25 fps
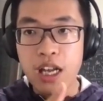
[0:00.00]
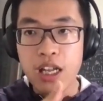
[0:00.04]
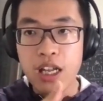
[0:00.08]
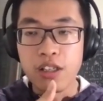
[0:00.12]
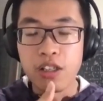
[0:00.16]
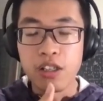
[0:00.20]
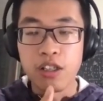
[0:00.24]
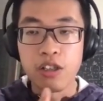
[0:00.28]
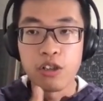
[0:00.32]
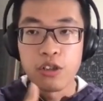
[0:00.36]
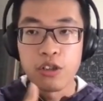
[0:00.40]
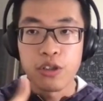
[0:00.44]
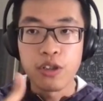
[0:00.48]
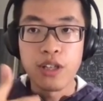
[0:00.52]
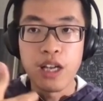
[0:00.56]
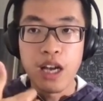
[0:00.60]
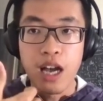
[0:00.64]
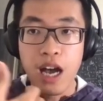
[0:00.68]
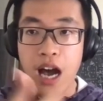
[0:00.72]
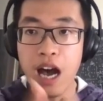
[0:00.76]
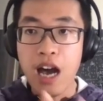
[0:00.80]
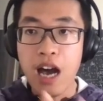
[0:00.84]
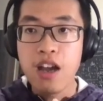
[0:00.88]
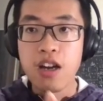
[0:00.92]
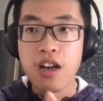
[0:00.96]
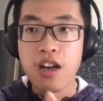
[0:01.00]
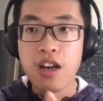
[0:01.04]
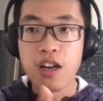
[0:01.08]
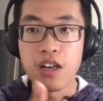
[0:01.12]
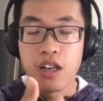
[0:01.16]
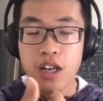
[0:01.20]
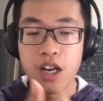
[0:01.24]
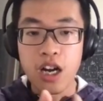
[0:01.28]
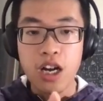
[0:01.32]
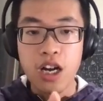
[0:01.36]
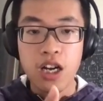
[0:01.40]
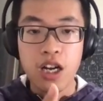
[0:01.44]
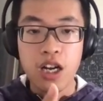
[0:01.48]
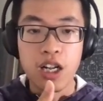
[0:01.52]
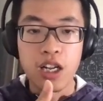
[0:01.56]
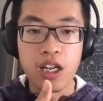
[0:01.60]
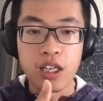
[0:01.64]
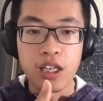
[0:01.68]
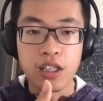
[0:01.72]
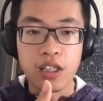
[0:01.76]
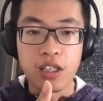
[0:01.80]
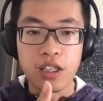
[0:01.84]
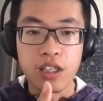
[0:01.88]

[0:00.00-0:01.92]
and also the higher like